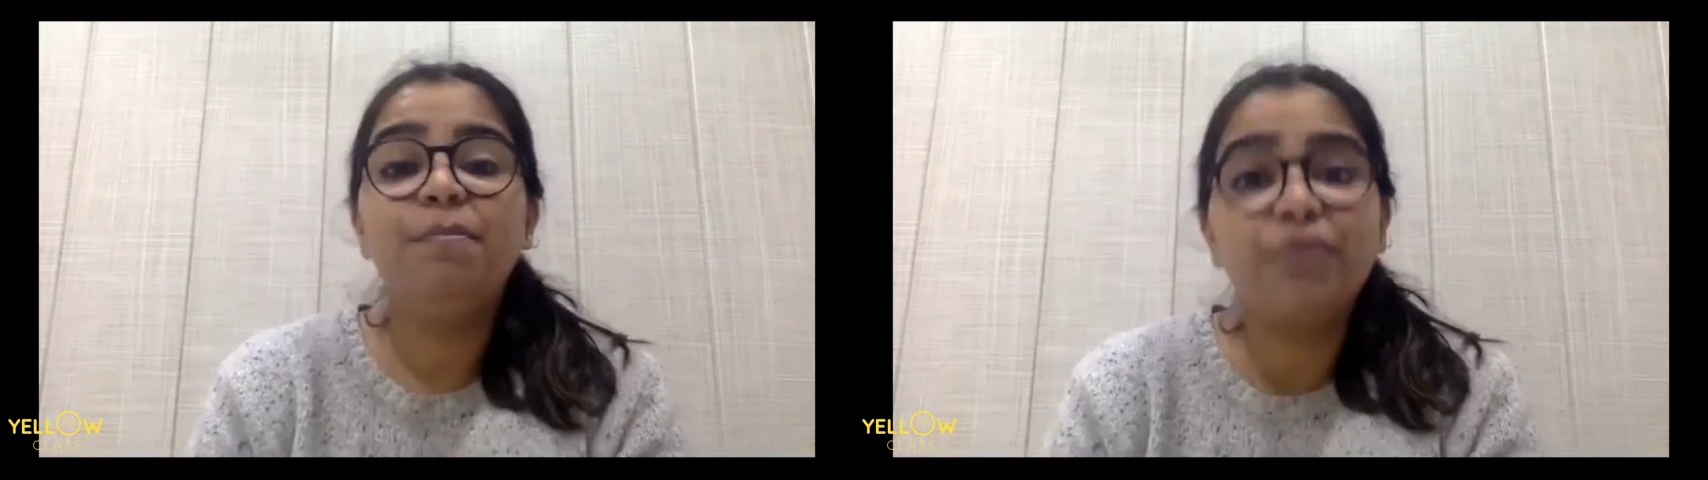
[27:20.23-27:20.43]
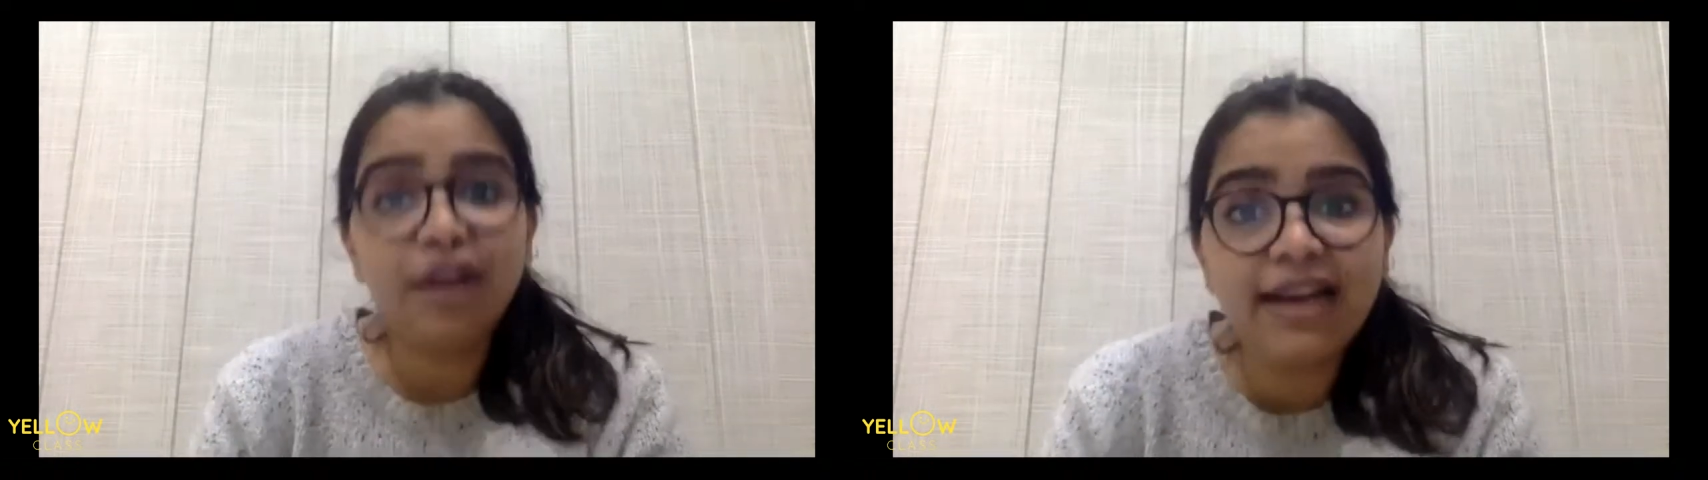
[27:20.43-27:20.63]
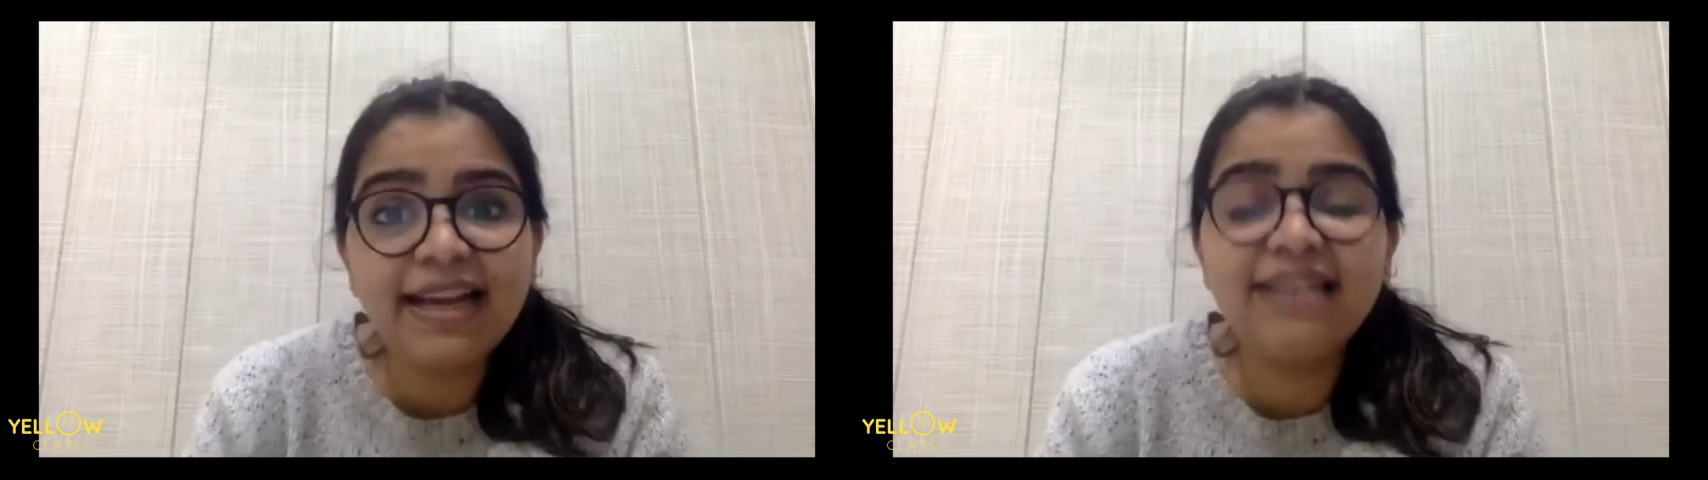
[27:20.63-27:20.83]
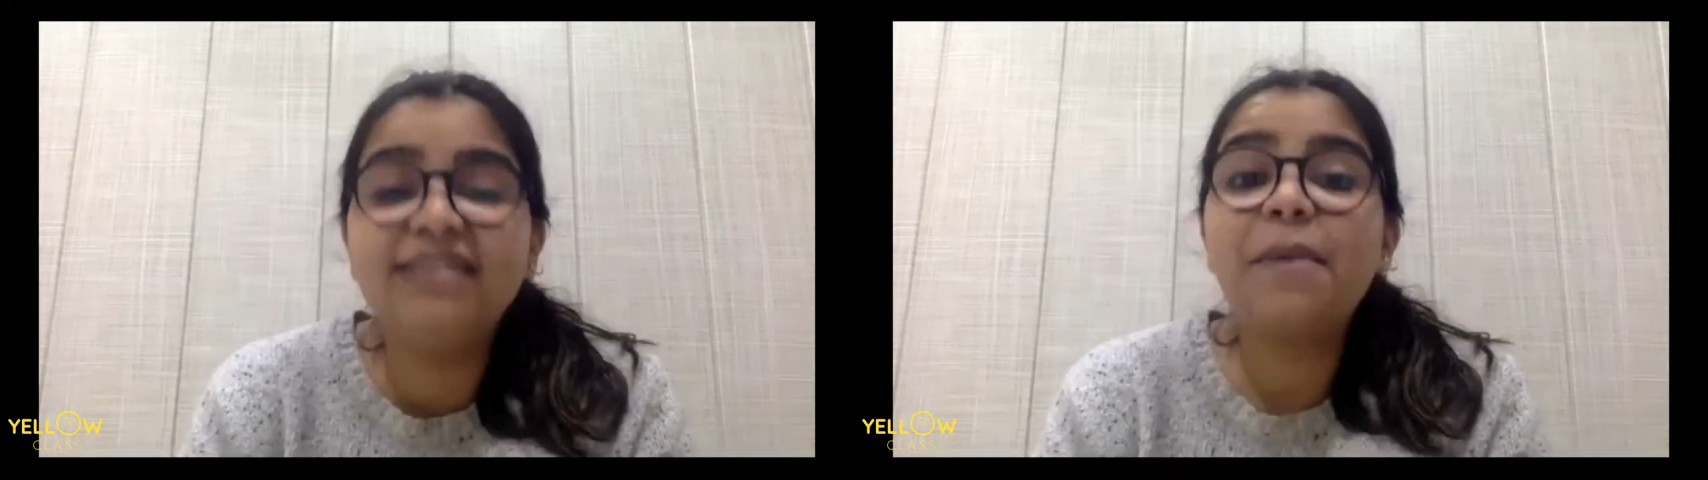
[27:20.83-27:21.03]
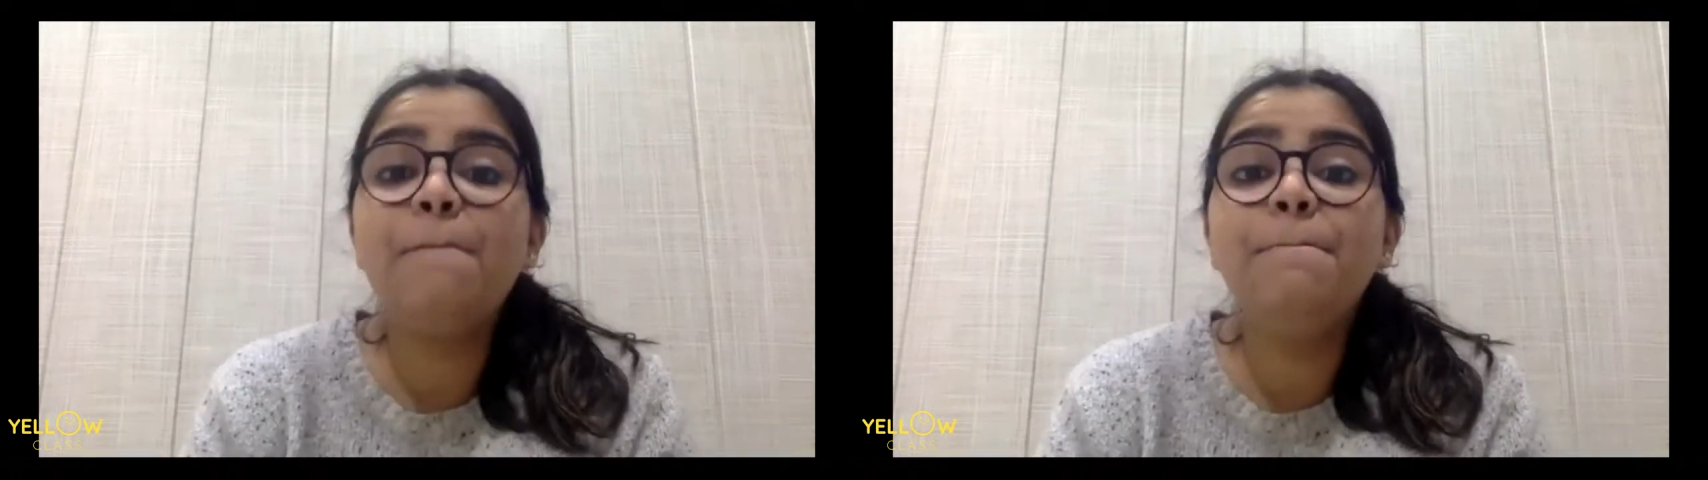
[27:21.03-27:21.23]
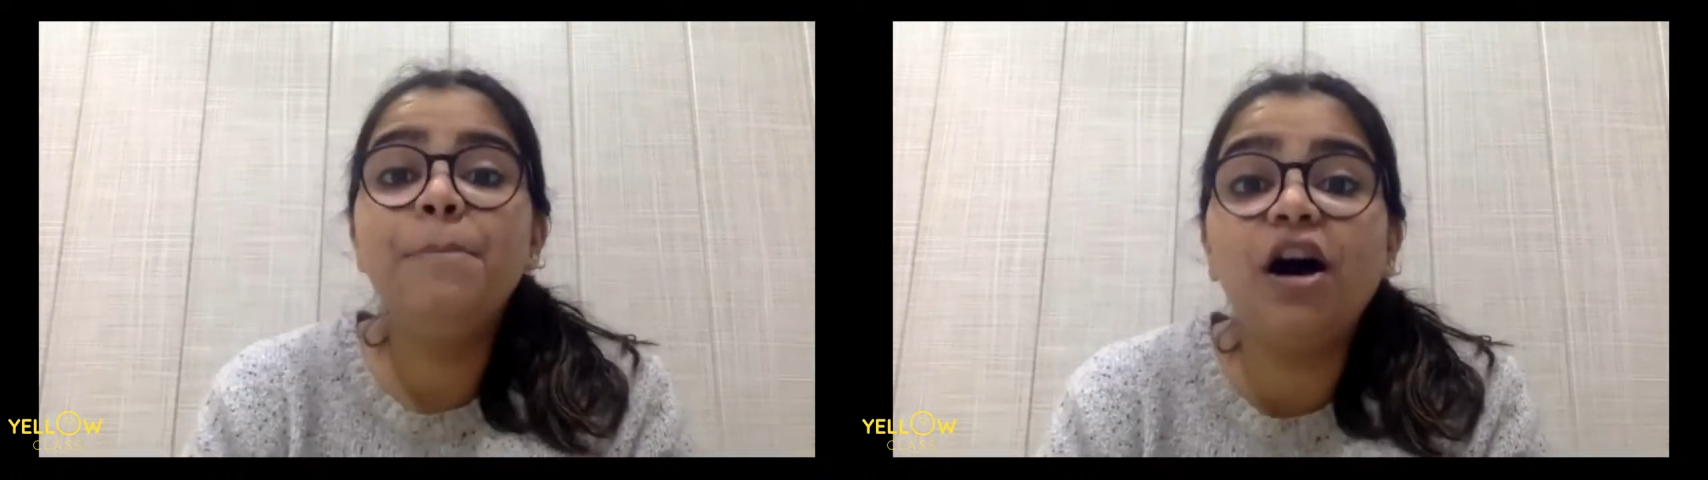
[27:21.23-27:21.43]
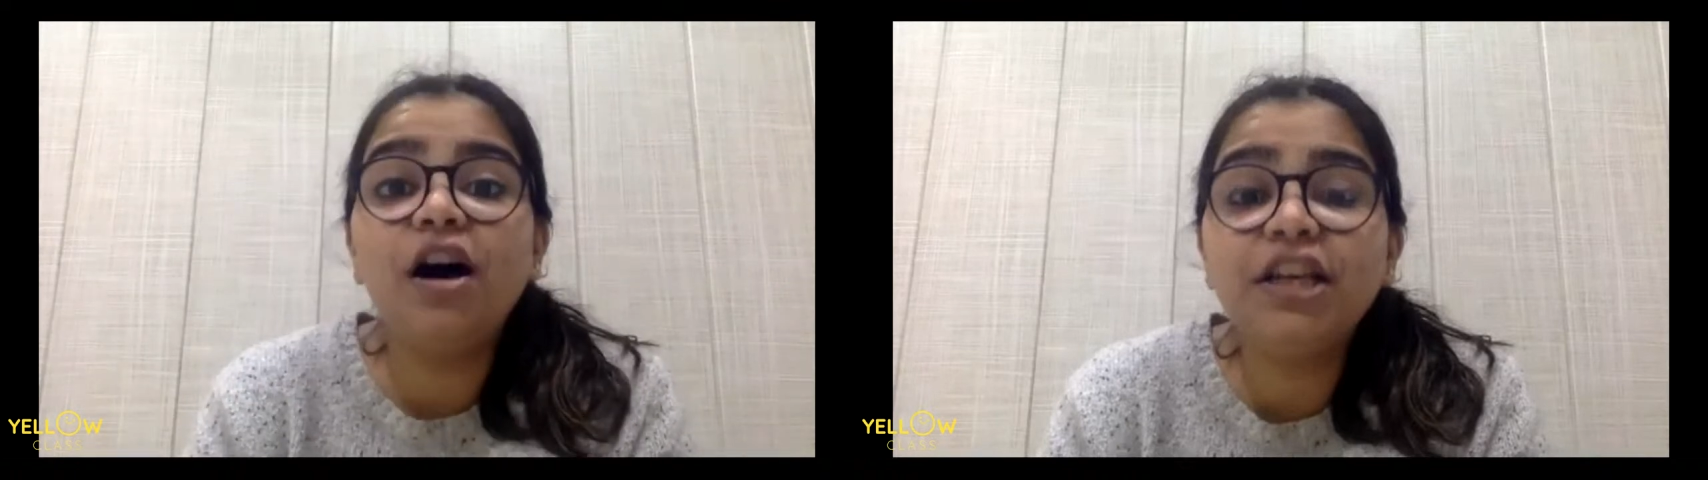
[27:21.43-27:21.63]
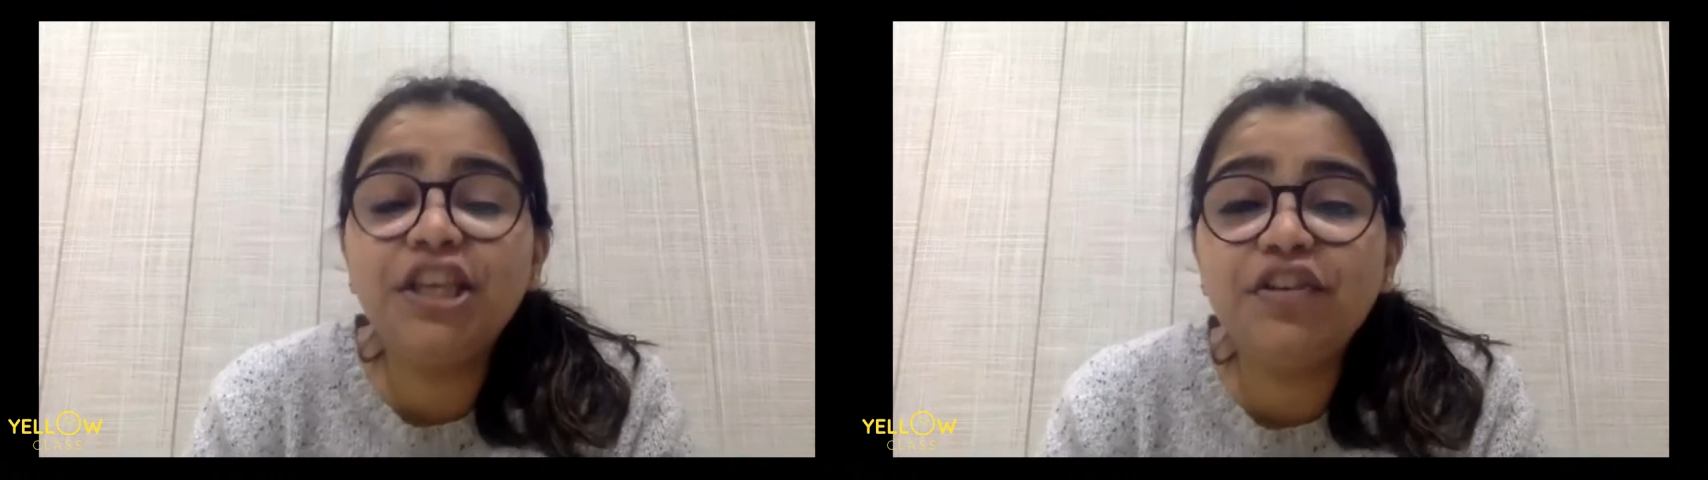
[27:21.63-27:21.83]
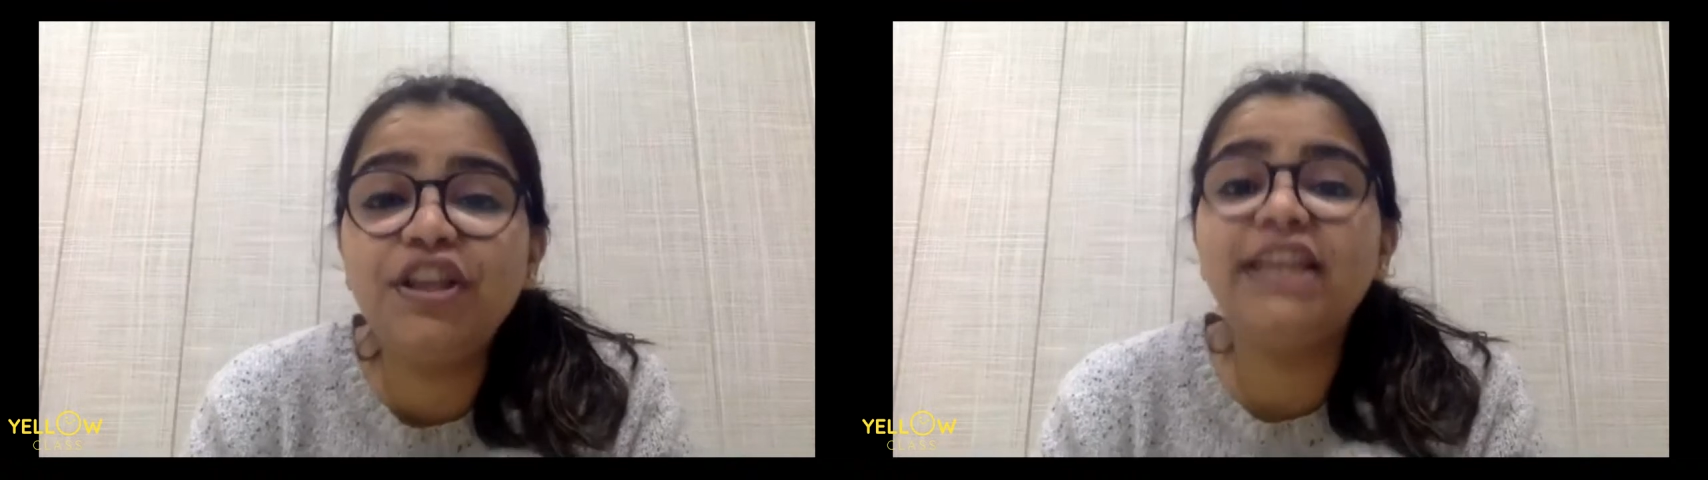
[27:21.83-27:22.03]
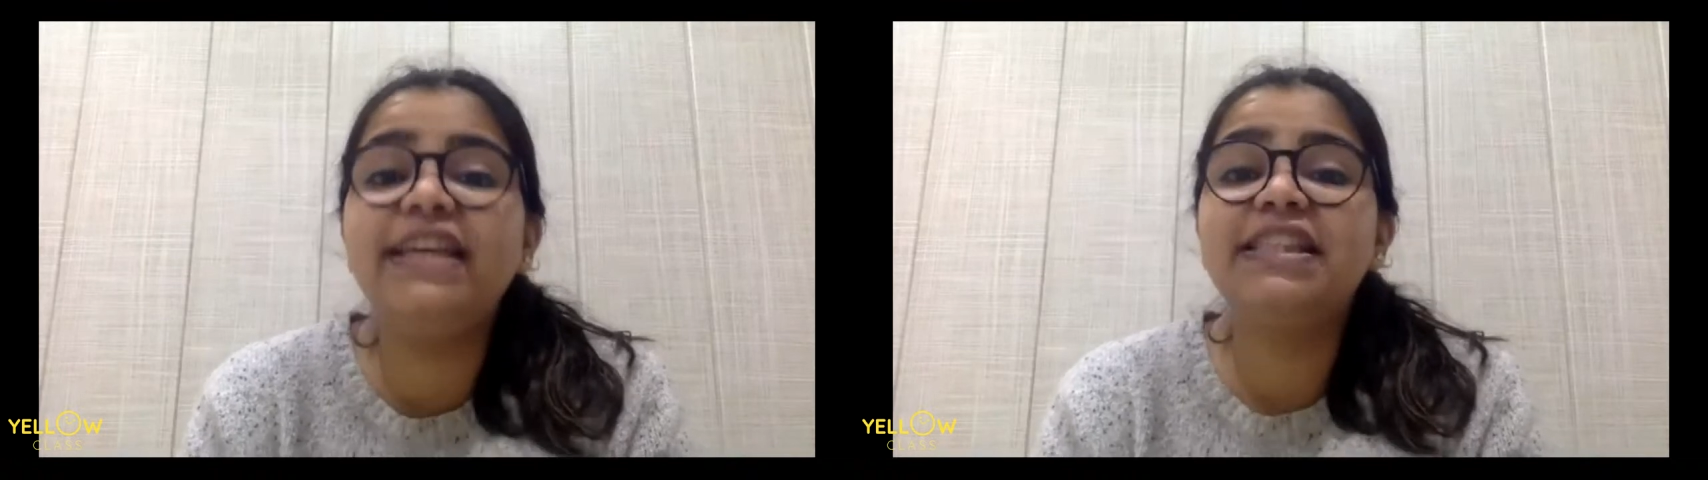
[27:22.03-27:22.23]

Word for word: Brilliant. Mercury.